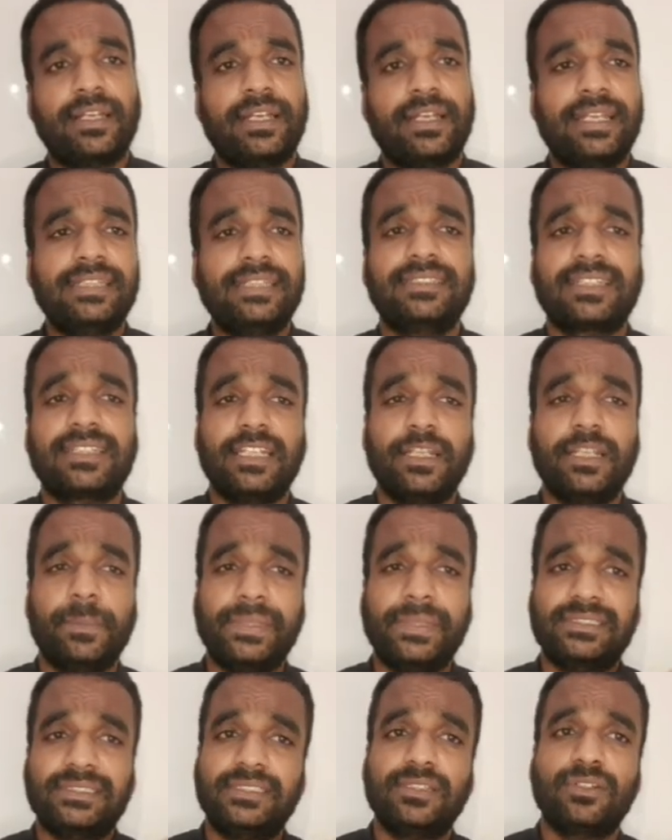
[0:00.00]
Is there any
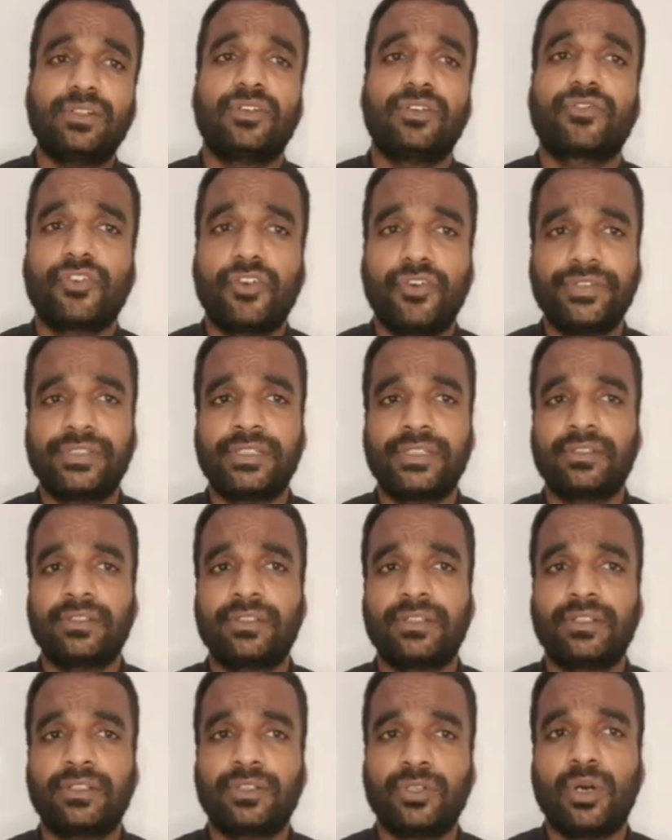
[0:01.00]
missing of
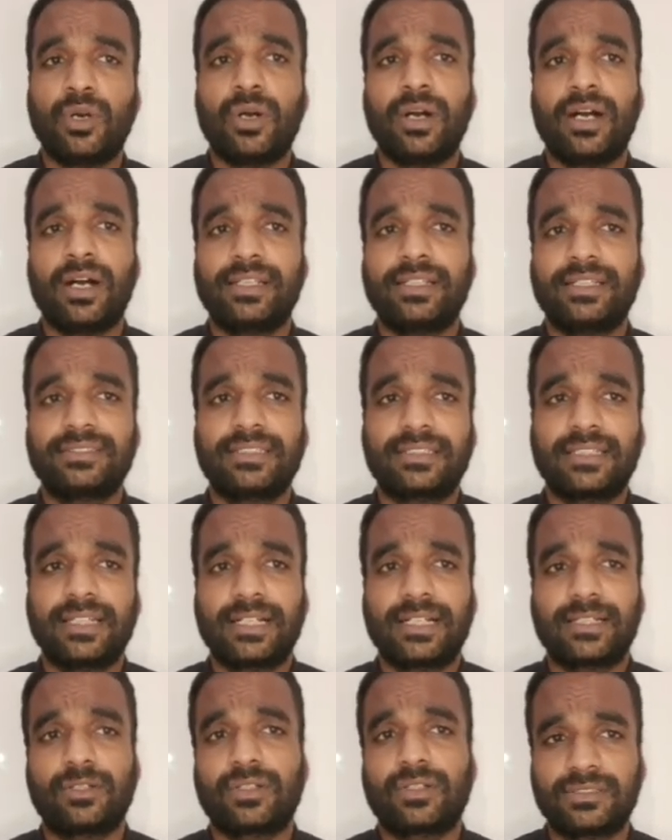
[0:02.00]
coefficient? No, it is a
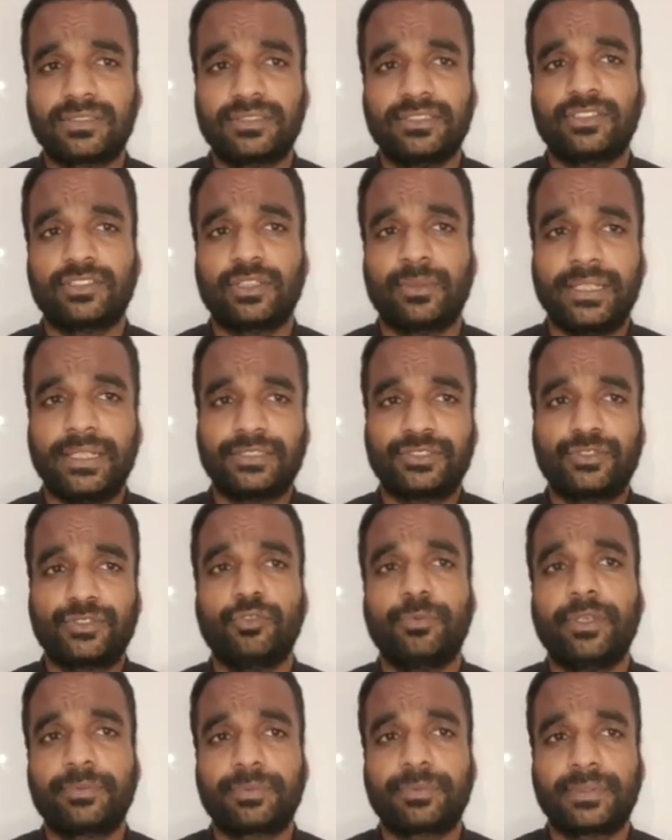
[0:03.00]
third order system. S
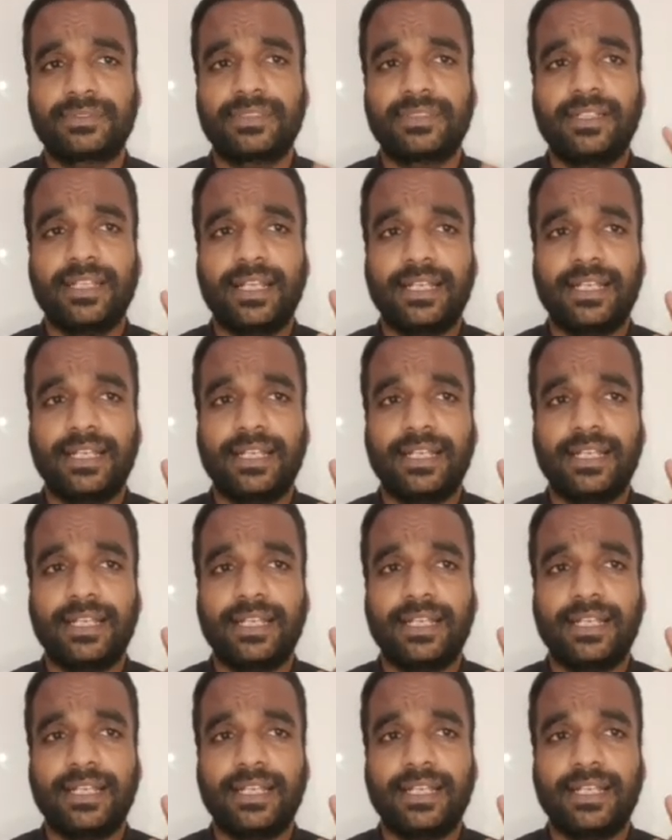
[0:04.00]
cube is present, S